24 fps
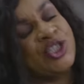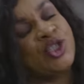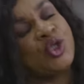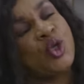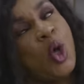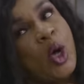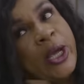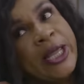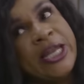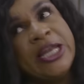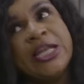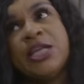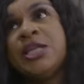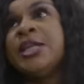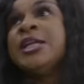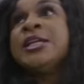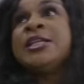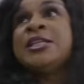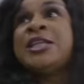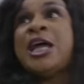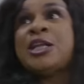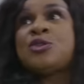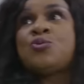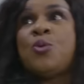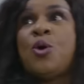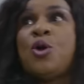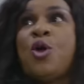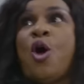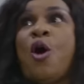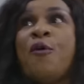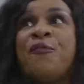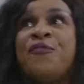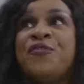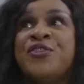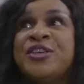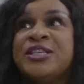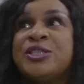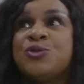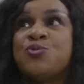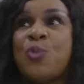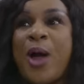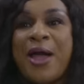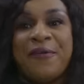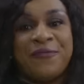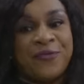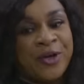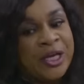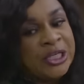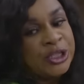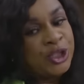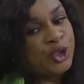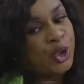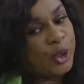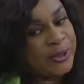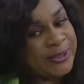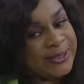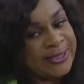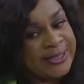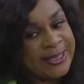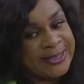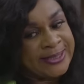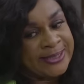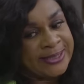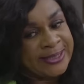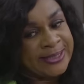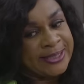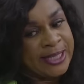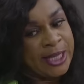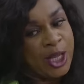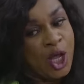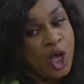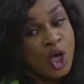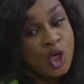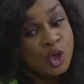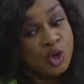sucking that one off his wife just yesterday.